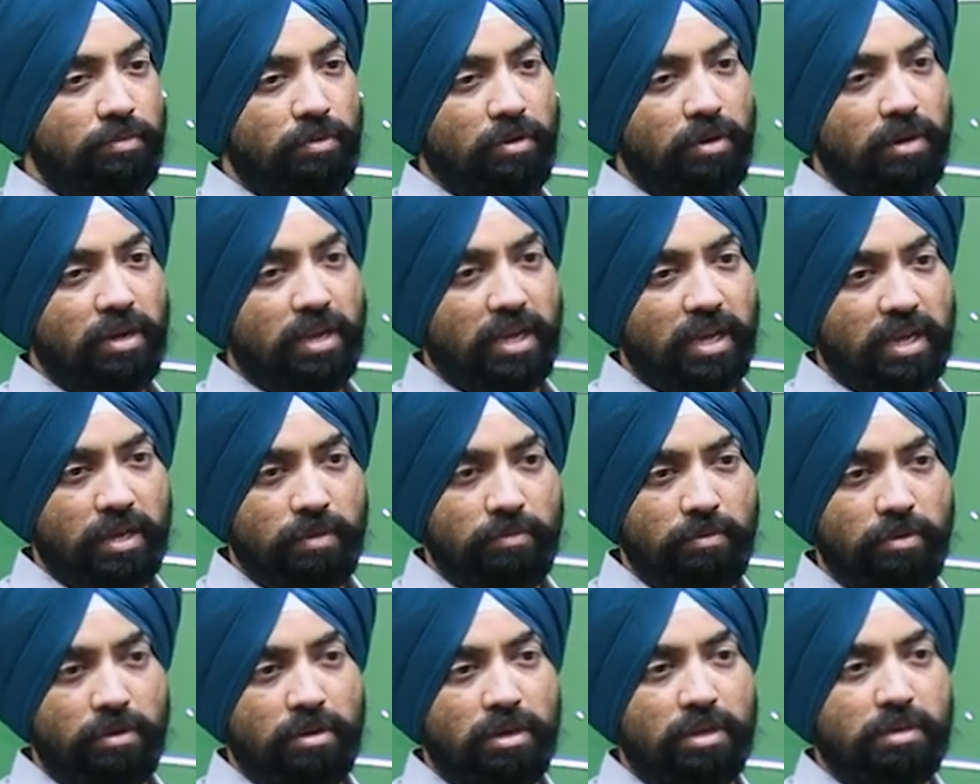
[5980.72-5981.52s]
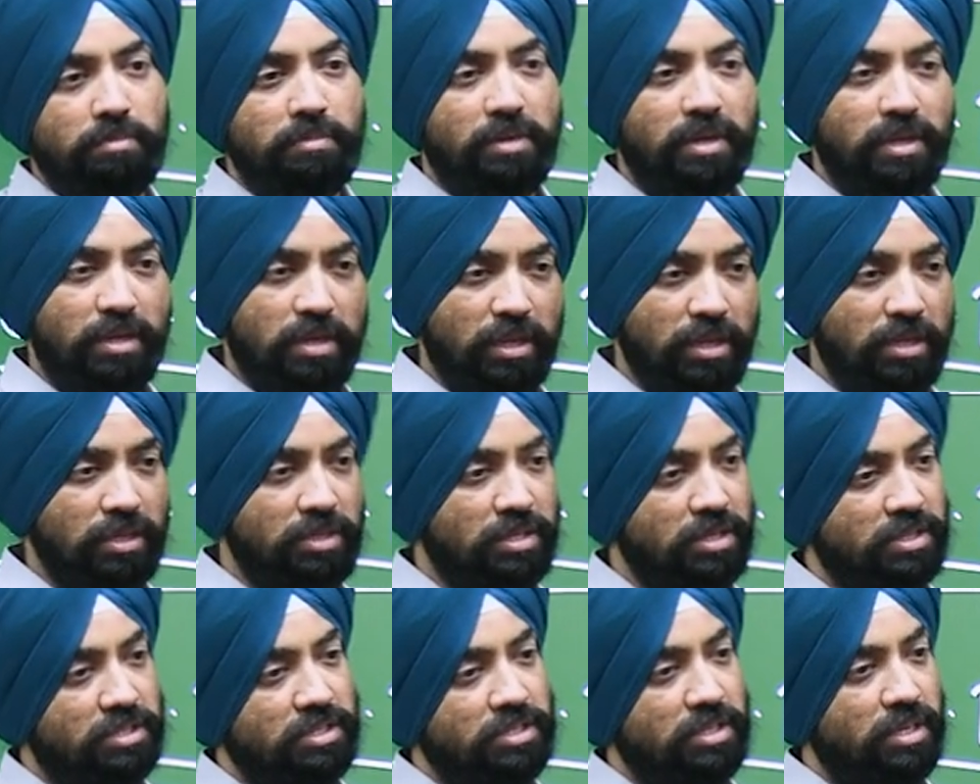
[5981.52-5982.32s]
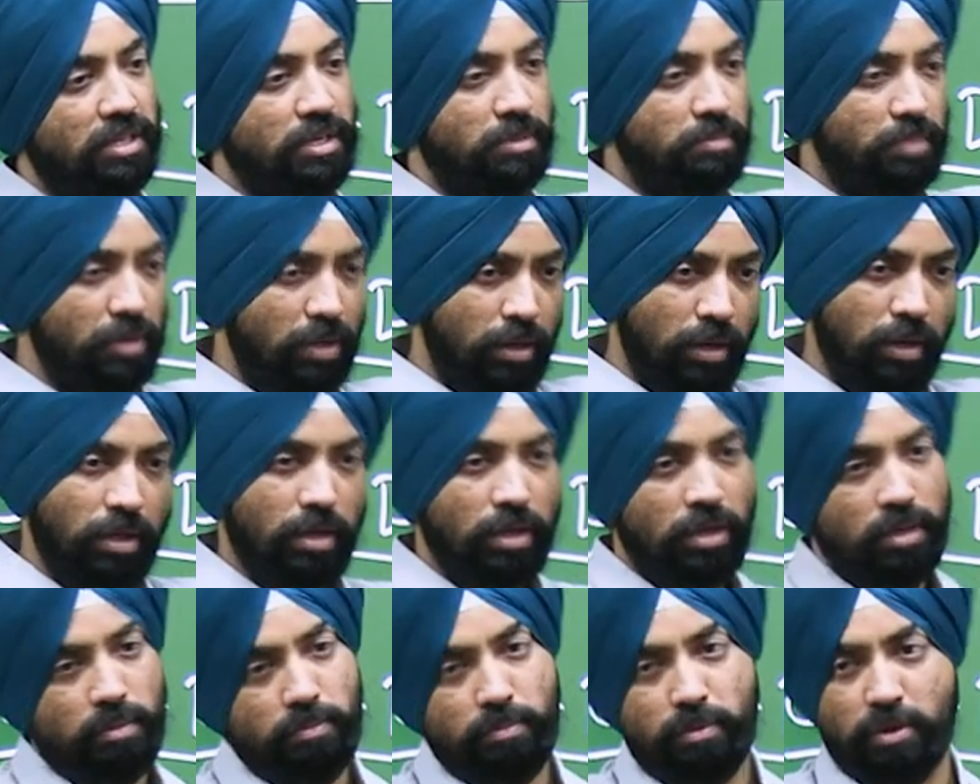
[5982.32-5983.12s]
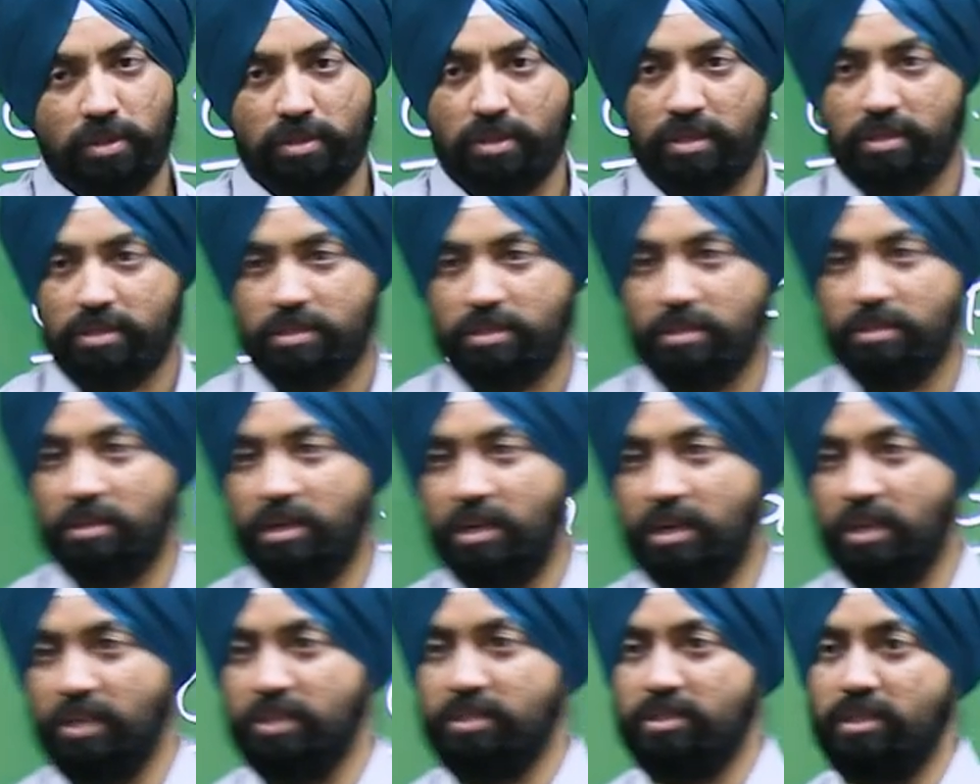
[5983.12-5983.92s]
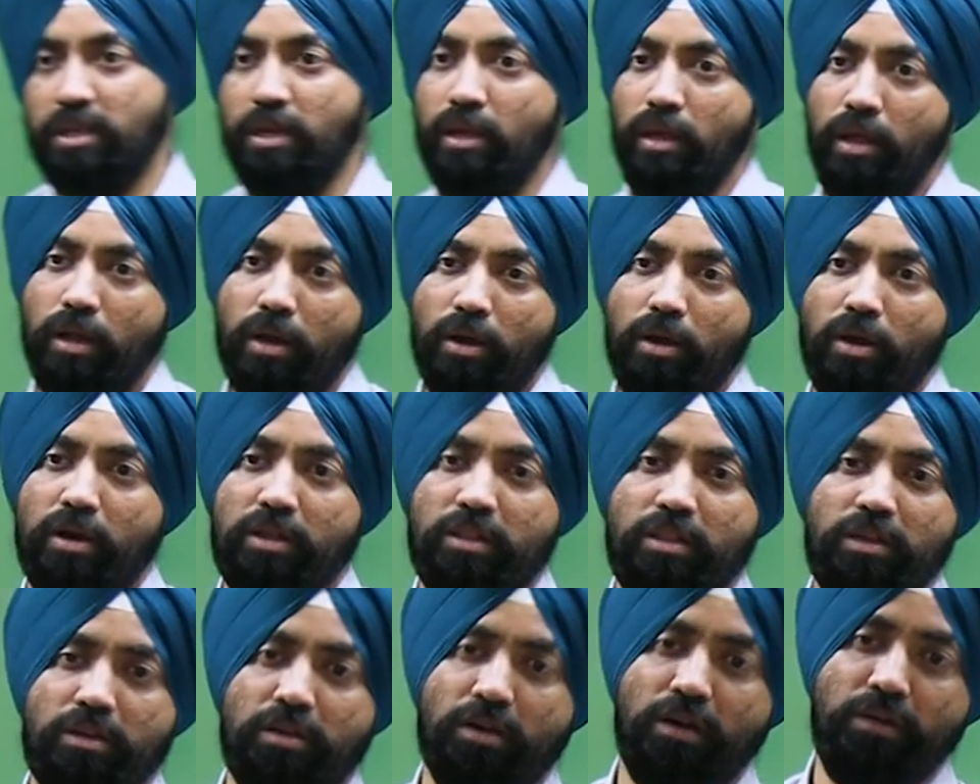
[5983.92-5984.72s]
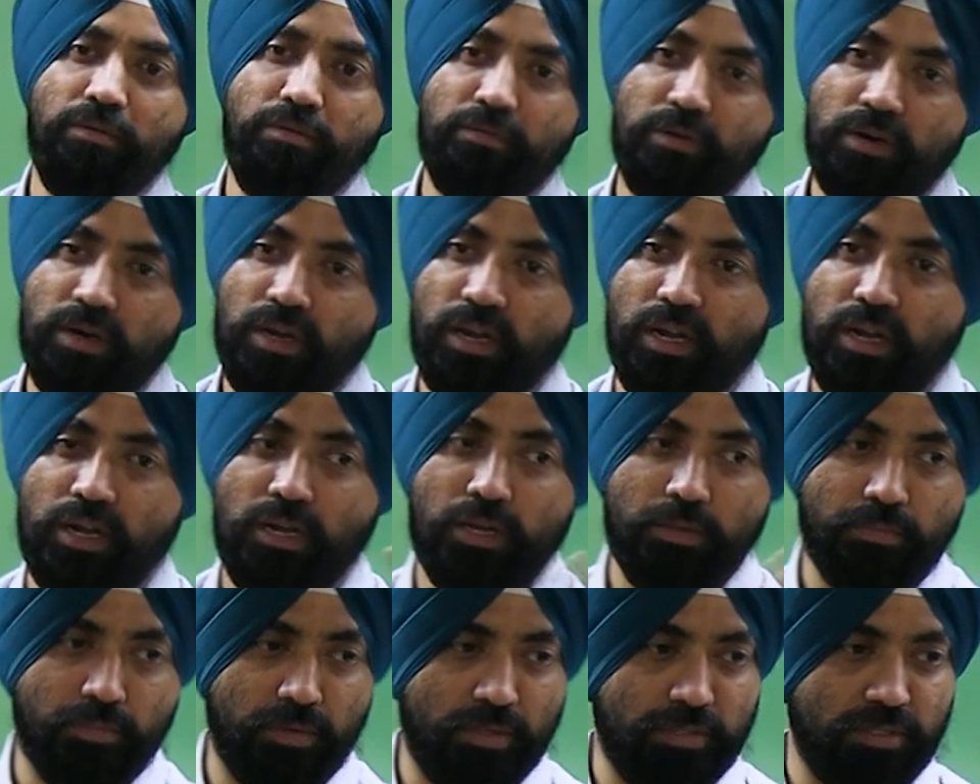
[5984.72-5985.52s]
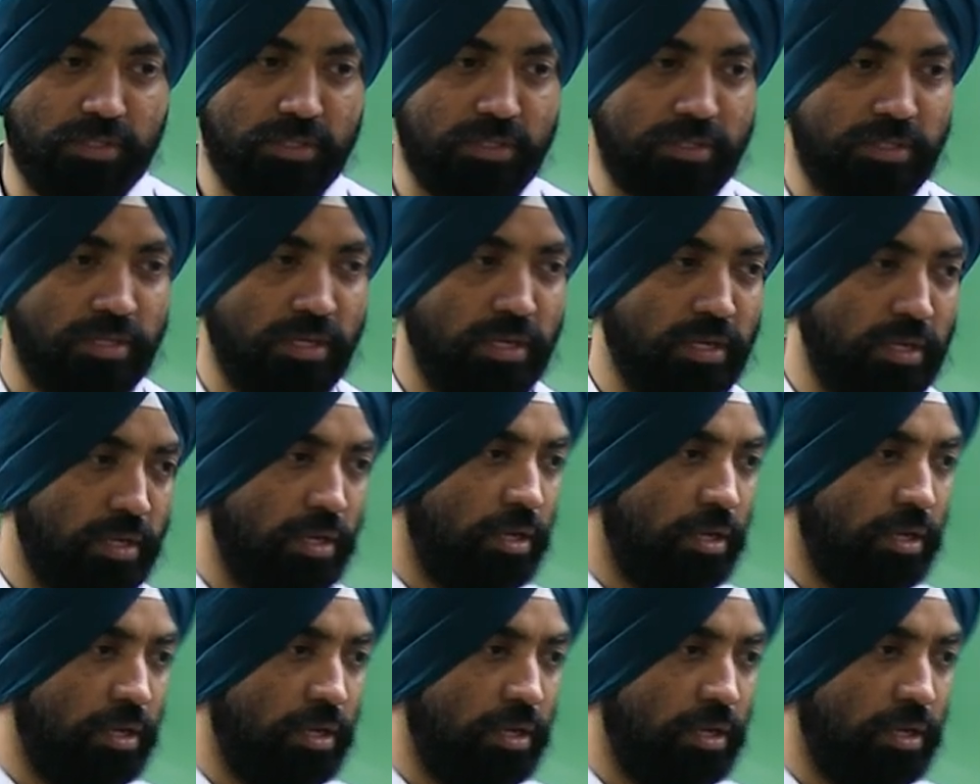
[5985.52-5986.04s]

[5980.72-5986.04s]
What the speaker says: for environmental sustainable projects. That is the logic of green deposits.